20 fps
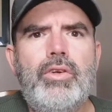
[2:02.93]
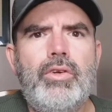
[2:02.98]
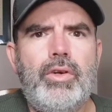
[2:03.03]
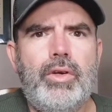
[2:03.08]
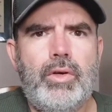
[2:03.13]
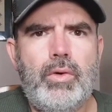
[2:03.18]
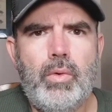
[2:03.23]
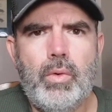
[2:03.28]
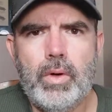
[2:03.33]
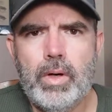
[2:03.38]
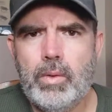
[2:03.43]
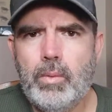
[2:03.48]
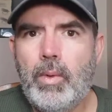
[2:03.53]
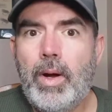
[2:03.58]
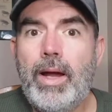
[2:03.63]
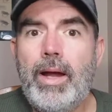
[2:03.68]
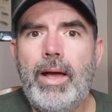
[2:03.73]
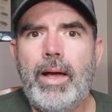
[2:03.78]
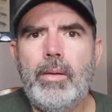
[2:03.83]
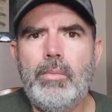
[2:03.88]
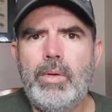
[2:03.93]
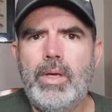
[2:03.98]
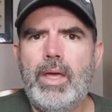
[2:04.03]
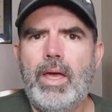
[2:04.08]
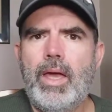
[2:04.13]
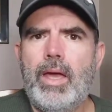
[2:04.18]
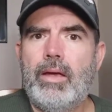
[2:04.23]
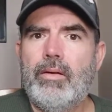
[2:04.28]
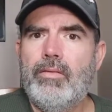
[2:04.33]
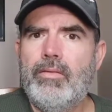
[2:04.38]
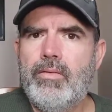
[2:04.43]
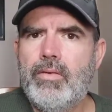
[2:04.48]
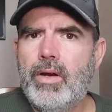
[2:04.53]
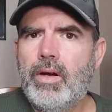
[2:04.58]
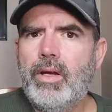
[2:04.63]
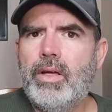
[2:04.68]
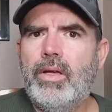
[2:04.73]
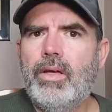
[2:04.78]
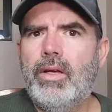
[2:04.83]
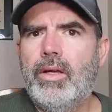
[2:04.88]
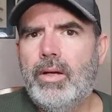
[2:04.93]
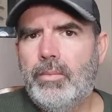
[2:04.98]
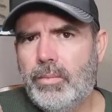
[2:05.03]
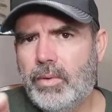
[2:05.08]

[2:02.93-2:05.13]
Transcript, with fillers: Unicorn White IPA. Very good.